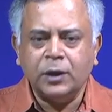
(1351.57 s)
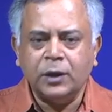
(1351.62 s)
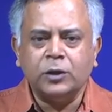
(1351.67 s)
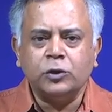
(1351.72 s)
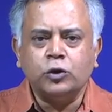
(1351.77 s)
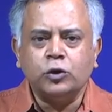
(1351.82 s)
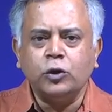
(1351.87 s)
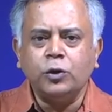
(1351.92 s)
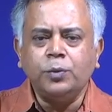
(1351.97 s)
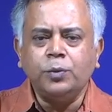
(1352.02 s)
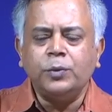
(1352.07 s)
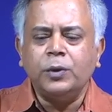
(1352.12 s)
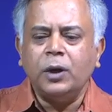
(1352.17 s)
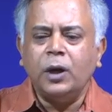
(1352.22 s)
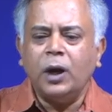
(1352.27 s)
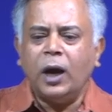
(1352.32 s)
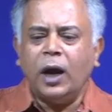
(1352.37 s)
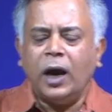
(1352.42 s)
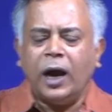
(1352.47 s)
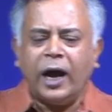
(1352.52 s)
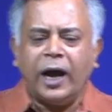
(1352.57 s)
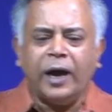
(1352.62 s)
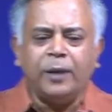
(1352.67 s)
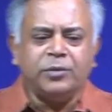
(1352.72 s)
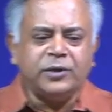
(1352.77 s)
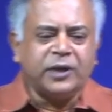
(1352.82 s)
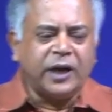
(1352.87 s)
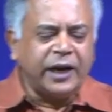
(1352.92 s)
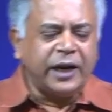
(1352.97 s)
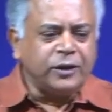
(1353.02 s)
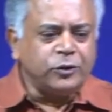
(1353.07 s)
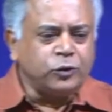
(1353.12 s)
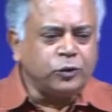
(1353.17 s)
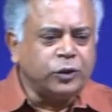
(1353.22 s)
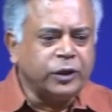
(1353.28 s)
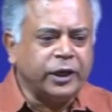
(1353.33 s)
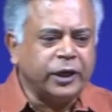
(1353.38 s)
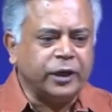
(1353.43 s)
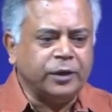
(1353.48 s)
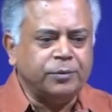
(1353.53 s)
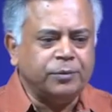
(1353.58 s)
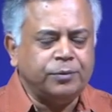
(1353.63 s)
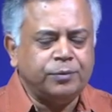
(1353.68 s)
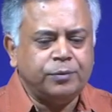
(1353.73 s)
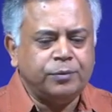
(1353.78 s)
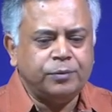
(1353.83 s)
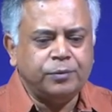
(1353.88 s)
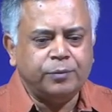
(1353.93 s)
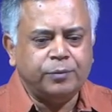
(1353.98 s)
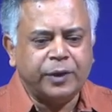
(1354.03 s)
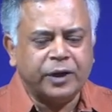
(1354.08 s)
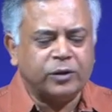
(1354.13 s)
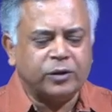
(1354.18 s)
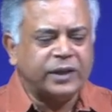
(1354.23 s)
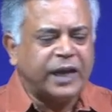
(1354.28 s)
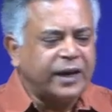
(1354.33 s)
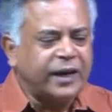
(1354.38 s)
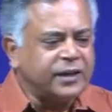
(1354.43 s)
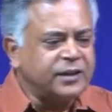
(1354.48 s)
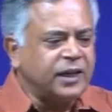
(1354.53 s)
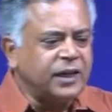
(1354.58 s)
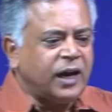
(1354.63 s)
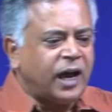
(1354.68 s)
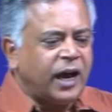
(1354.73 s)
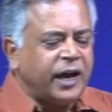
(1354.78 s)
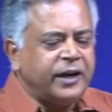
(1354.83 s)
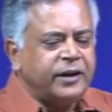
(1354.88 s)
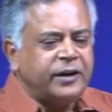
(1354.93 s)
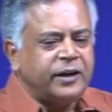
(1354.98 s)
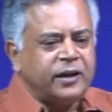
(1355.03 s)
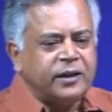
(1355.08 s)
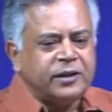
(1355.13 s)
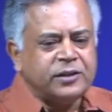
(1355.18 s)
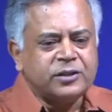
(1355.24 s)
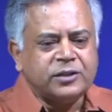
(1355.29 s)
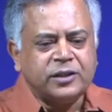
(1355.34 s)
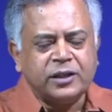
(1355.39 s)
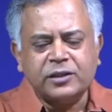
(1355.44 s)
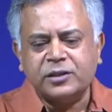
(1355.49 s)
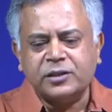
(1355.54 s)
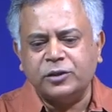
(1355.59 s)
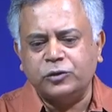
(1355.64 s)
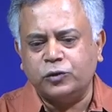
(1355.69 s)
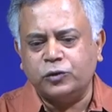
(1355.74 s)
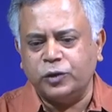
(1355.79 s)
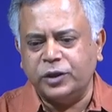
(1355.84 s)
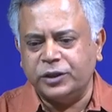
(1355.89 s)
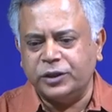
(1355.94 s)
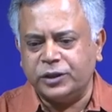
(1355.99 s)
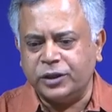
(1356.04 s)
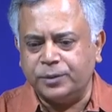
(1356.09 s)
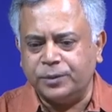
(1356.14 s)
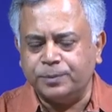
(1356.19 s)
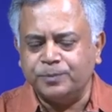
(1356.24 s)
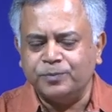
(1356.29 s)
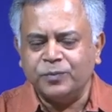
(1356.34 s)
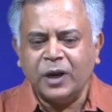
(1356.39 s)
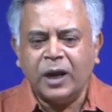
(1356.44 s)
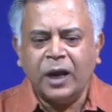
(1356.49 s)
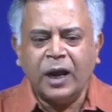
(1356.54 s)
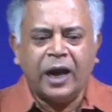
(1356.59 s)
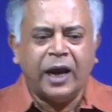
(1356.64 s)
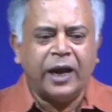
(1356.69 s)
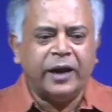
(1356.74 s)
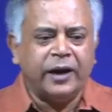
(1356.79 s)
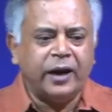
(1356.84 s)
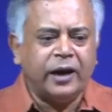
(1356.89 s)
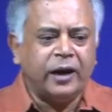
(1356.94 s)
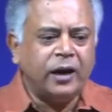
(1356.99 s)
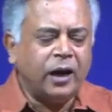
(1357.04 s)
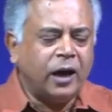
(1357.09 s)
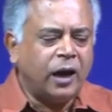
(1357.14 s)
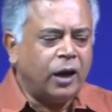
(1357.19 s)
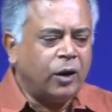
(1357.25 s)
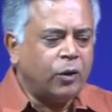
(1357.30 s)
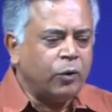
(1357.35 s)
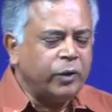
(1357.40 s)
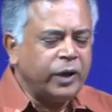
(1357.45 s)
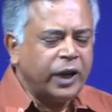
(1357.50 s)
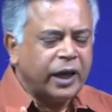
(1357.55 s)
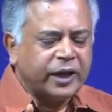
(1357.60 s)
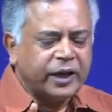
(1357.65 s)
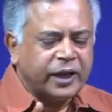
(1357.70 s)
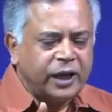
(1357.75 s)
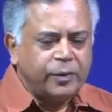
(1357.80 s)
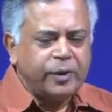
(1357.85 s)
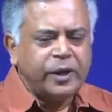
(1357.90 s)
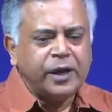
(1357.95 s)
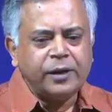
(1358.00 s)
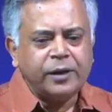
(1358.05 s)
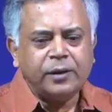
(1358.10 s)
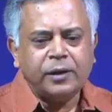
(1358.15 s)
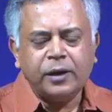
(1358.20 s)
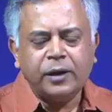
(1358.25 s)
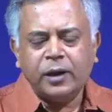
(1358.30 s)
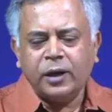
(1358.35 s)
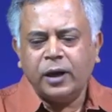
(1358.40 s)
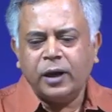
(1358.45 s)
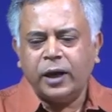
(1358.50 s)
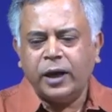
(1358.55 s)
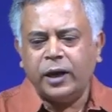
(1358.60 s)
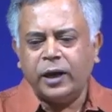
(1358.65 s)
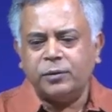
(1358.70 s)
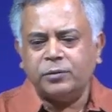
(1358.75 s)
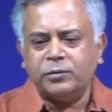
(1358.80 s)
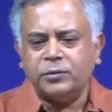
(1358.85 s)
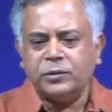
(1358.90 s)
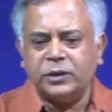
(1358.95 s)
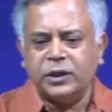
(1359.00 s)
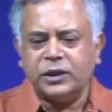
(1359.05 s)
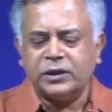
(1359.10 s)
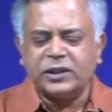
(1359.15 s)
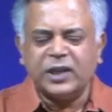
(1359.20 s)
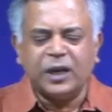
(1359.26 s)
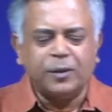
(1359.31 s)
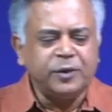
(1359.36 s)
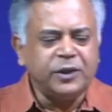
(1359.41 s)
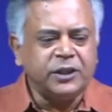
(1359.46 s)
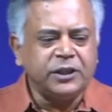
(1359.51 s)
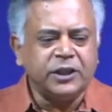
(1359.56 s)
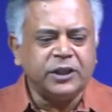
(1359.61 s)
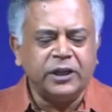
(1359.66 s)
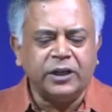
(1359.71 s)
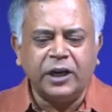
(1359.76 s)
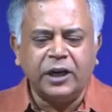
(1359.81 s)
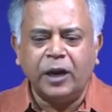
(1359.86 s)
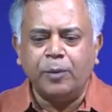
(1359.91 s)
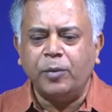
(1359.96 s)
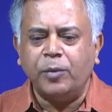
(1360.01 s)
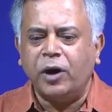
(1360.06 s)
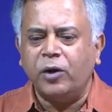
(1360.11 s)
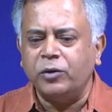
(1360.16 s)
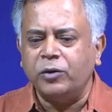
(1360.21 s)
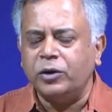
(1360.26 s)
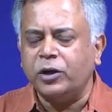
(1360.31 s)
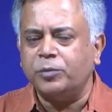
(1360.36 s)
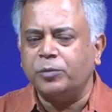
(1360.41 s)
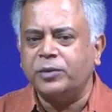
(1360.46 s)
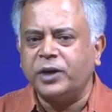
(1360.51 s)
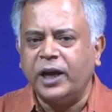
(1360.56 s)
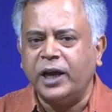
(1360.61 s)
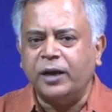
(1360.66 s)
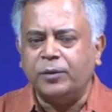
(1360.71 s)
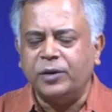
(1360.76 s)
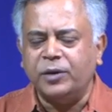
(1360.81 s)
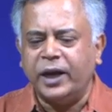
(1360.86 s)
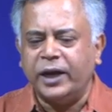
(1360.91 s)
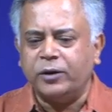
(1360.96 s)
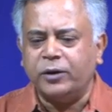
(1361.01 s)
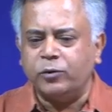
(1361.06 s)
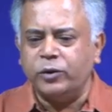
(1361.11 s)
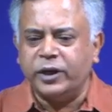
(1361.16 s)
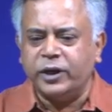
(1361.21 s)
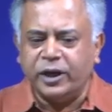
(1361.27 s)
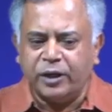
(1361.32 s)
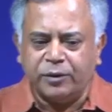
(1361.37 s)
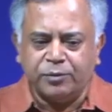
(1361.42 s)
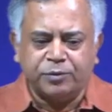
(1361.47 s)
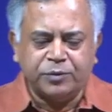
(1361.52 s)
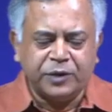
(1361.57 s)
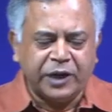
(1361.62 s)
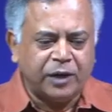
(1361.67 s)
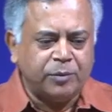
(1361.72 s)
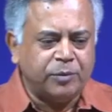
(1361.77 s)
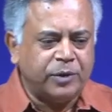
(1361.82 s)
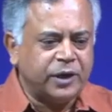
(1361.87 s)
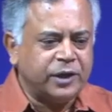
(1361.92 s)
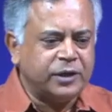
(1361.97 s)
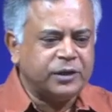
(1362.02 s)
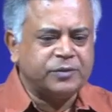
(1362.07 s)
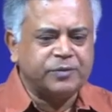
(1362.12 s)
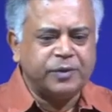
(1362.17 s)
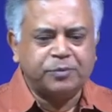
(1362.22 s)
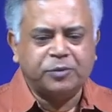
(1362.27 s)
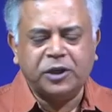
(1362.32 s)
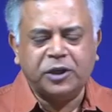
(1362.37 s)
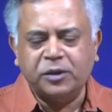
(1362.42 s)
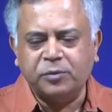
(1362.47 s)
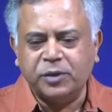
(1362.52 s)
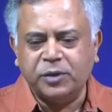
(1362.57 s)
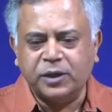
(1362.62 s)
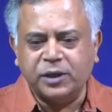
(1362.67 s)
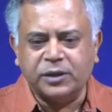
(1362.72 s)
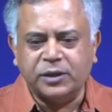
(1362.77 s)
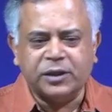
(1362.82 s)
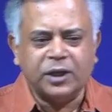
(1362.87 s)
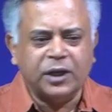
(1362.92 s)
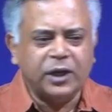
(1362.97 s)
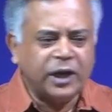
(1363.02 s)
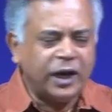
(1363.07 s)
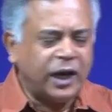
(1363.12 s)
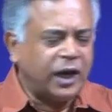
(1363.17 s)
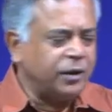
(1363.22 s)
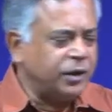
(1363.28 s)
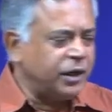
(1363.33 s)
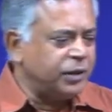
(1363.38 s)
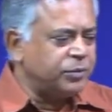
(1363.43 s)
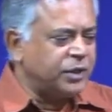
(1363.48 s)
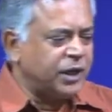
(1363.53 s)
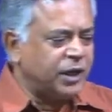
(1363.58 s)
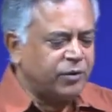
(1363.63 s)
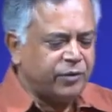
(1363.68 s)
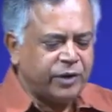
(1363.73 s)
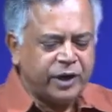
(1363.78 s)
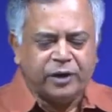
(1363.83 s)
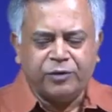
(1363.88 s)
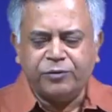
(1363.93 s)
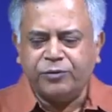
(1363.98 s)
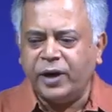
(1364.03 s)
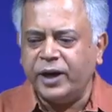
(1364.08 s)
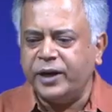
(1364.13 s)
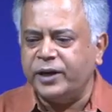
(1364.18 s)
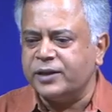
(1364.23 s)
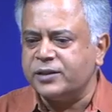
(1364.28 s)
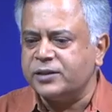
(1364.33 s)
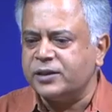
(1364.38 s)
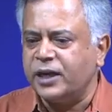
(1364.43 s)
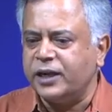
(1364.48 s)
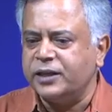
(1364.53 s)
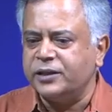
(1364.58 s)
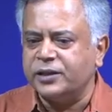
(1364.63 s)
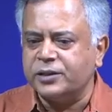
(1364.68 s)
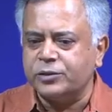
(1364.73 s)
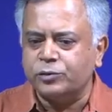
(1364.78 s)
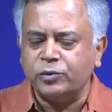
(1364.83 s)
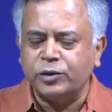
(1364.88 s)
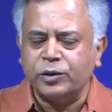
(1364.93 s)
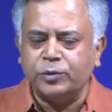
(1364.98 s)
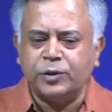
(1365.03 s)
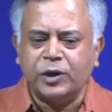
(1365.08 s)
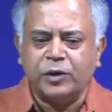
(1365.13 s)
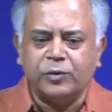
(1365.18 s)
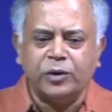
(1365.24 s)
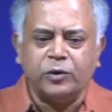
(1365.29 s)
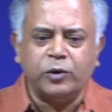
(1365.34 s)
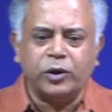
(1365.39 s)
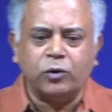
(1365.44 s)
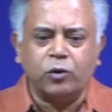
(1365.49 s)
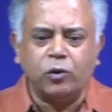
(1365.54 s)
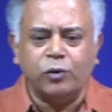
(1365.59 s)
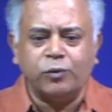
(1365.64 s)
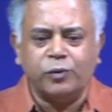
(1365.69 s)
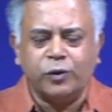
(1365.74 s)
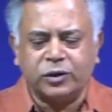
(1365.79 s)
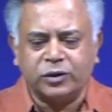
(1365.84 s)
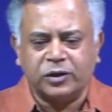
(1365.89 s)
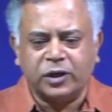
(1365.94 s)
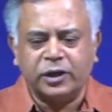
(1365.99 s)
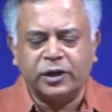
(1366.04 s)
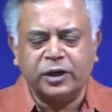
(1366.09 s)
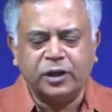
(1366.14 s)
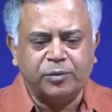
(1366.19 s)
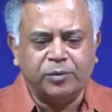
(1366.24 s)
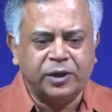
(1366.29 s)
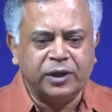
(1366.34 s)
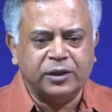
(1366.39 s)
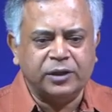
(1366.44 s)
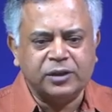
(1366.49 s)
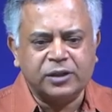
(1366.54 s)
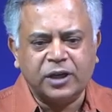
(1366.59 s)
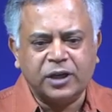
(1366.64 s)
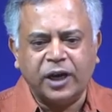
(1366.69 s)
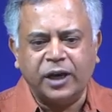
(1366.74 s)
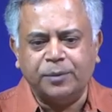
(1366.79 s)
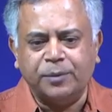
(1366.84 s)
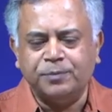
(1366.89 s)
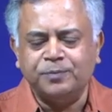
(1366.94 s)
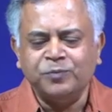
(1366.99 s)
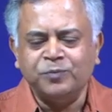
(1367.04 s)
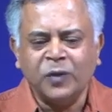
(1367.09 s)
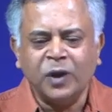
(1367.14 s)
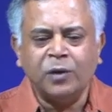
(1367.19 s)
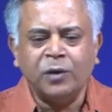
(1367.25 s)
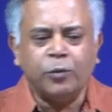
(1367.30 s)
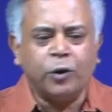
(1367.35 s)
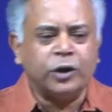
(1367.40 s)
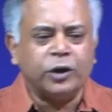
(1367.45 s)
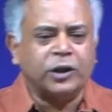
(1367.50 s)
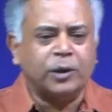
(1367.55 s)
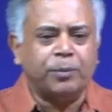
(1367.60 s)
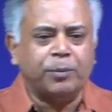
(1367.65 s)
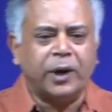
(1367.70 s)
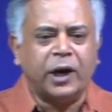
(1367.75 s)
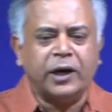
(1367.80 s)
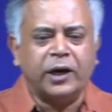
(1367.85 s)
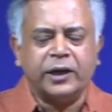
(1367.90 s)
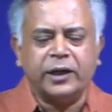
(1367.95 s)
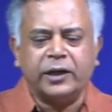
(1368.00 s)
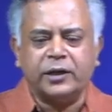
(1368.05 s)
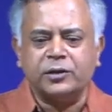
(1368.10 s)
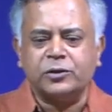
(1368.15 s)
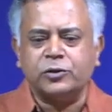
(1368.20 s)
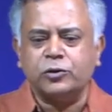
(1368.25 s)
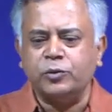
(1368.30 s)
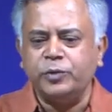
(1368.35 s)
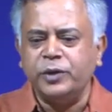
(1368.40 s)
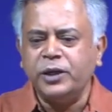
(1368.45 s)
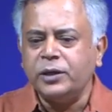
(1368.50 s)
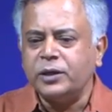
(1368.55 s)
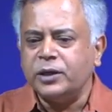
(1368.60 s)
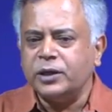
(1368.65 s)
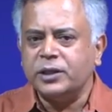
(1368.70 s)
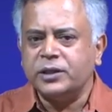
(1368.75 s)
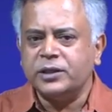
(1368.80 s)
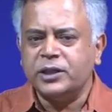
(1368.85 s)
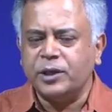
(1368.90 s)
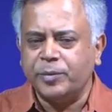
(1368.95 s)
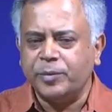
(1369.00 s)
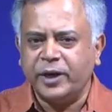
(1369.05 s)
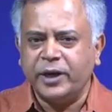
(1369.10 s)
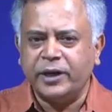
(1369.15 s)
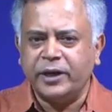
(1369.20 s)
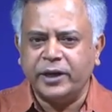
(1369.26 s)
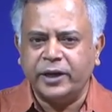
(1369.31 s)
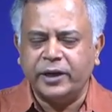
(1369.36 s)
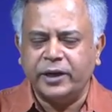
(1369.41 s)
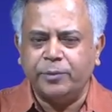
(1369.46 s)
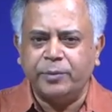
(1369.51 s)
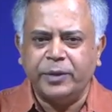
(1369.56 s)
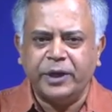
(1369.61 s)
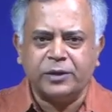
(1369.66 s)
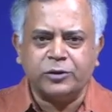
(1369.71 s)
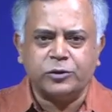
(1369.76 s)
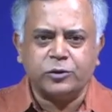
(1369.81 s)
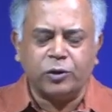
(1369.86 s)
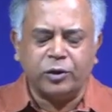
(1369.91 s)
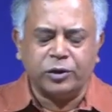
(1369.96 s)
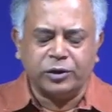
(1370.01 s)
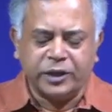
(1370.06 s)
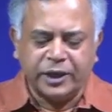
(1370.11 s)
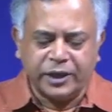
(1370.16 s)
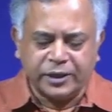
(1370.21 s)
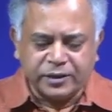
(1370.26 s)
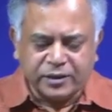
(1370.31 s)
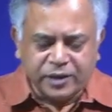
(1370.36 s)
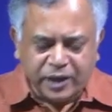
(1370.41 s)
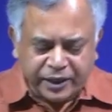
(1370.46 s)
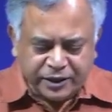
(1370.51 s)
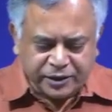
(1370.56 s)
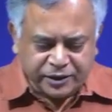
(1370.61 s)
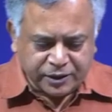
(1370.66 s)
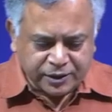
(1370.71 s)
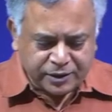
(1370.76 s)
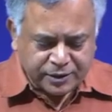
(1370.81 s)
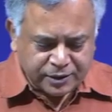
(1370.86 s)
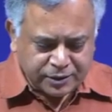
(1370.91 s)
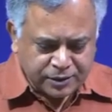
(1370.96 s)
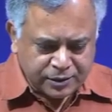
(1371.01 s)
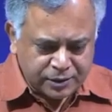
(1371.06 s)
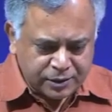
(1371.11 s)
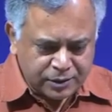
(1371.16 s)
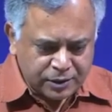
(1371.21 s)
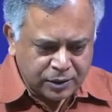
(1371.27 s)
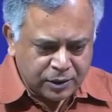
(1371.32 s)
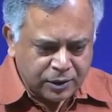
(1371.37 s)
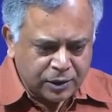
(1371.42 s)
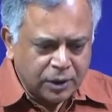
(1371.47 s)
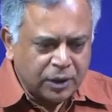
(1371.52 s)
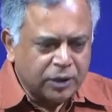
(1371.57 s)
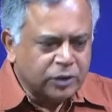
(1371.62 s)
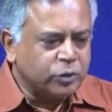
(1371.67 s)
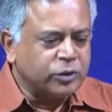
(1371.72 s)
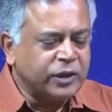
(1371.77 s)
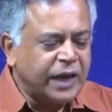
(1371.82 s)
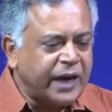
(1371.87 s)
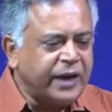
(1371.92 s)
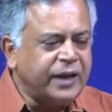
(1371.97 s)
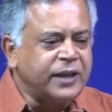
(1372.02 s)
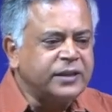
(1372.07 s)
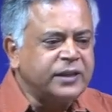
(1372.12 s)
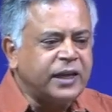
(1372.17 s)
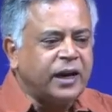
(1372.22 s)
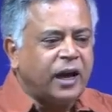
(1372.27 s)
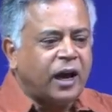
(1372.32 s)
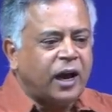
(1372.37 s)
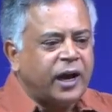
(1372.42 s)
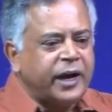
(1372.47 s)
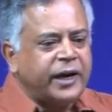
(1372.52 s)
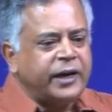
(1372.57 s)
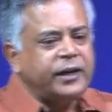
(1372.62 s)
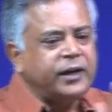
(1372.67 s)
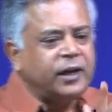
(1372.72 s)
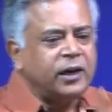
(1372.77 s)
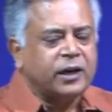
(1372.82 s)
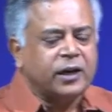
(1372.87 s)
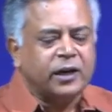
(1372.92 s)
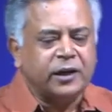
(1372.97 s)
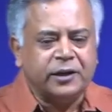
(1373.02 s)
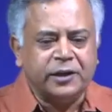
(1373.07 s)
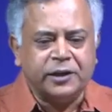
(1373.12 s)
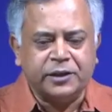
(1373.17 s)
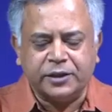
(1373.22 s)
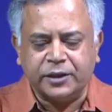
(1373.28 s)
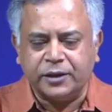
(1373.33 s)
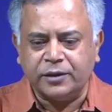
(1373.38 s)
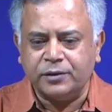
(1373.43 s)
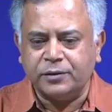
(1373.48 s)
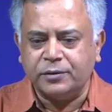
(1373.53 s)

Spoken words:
So, I am trying to give, because that is an idealistic situation, and we are giving a sufficient amount of time, like we give 10 minutes, 15 minutes, and if they are very finer sizes, we go for 30 minutes time for the particles to be separated based on their sizes. So, that is an ideal condition.